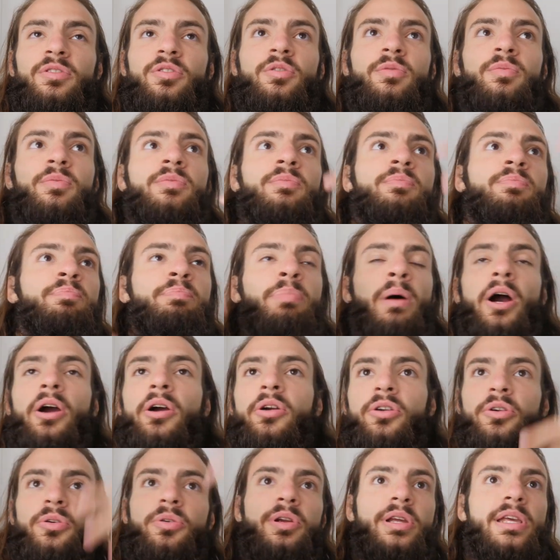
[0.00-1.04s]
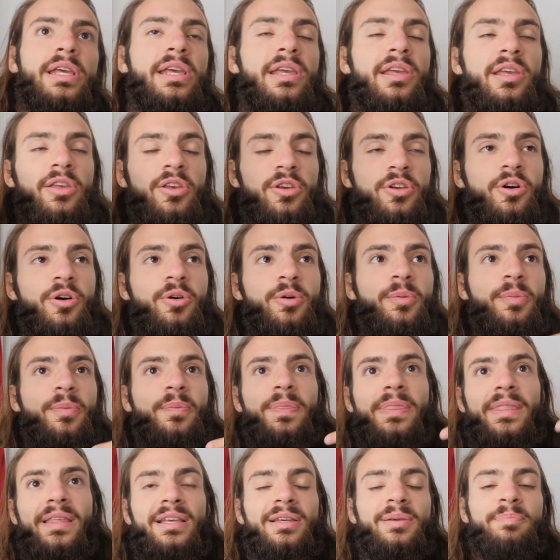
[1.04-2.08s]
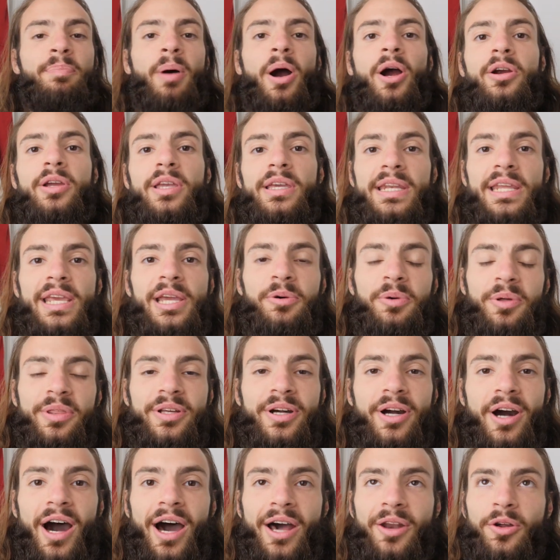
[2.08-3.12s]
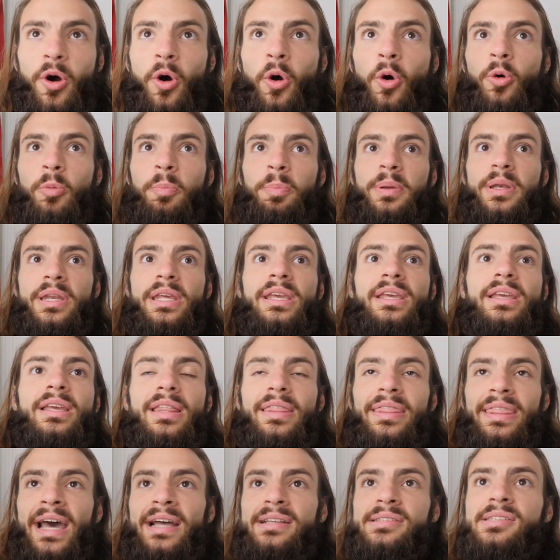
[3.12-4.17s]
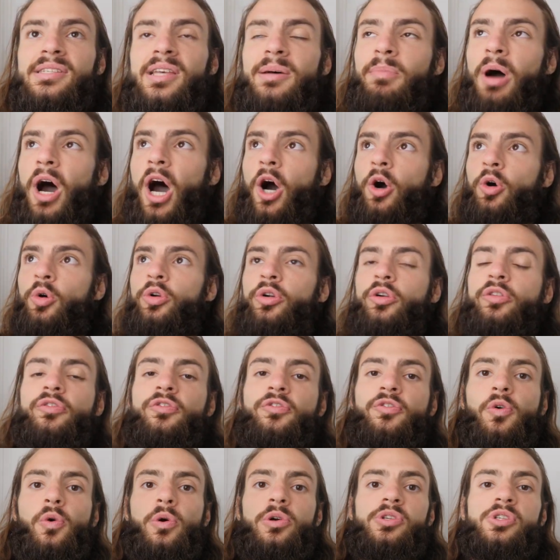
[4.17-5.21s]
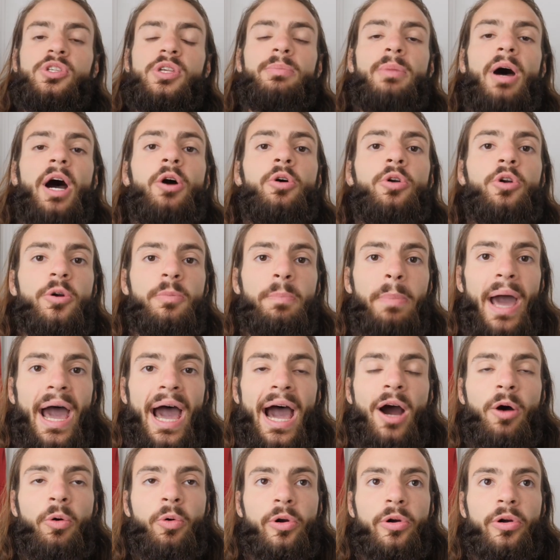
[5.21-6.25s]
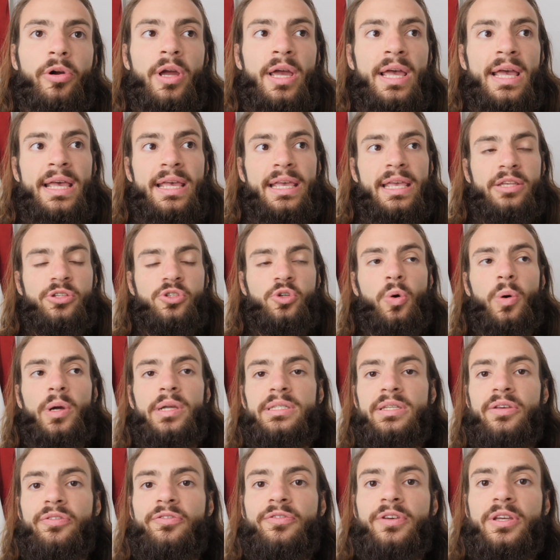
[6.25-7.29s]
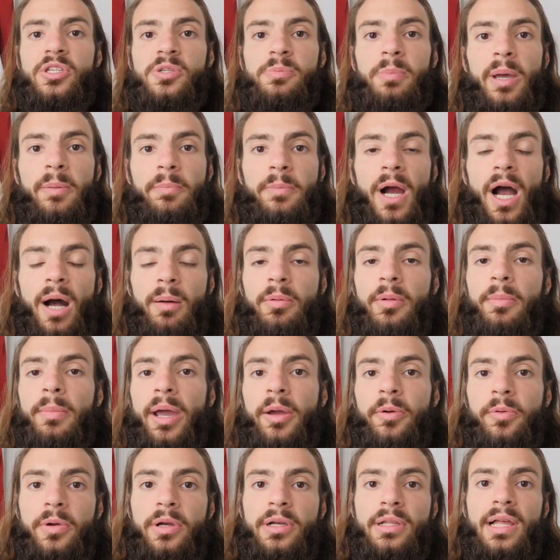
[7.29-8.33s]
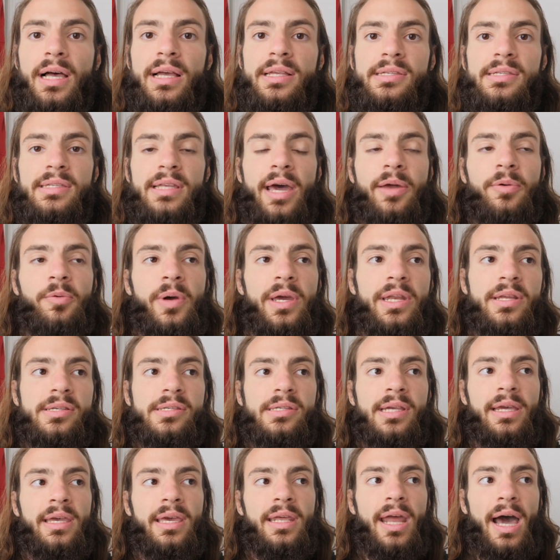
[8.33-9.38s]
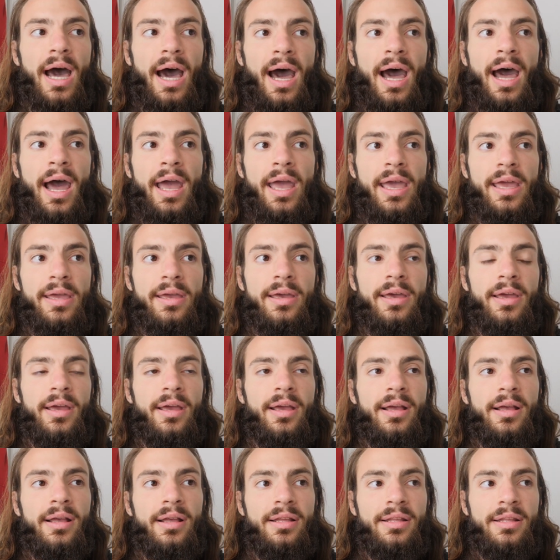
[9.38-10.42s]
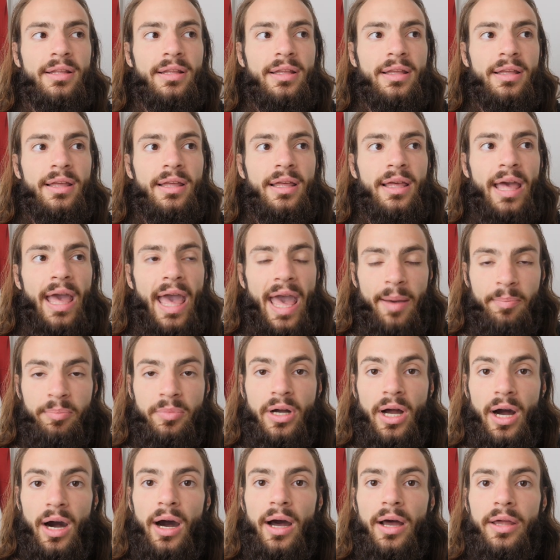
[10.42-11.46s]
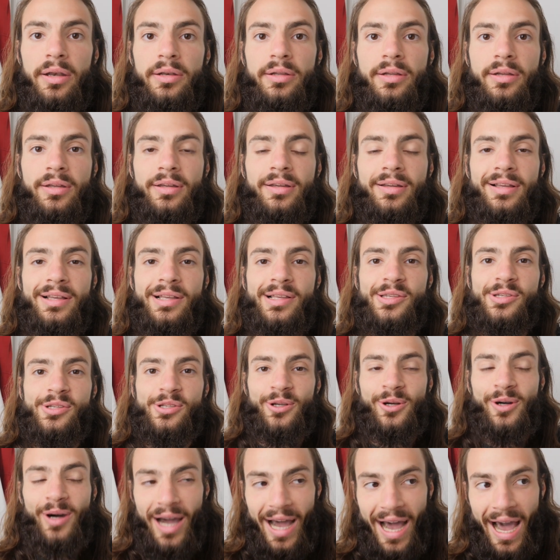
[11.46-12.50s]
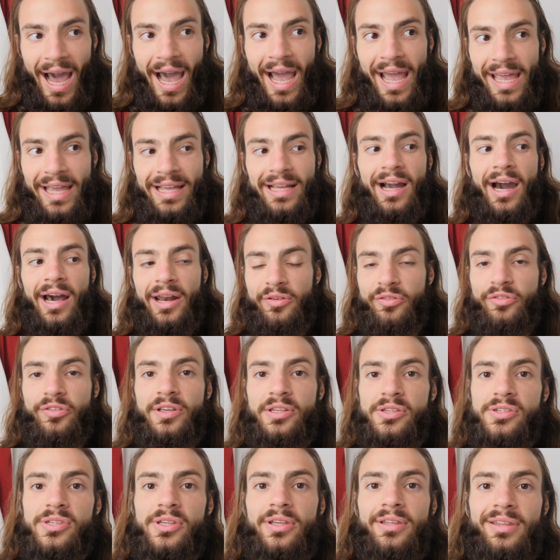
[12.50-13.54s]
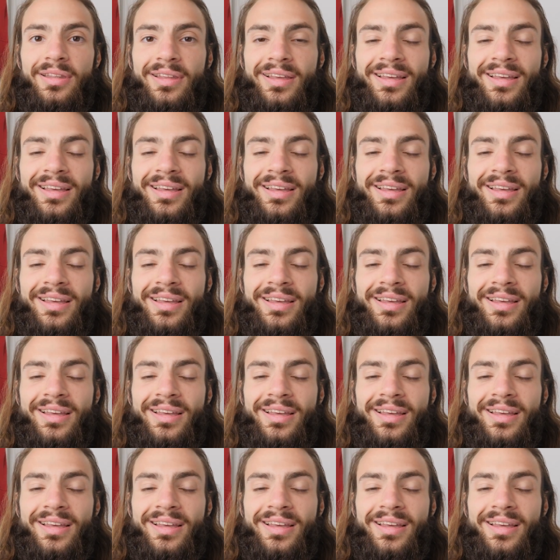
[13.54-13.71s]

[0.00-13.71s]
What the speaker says: bartering, bargaining with God, hoping that some outer force, some outer power is going to fix my problem, I realized that, wait a second, I am God. So I gotta fix it.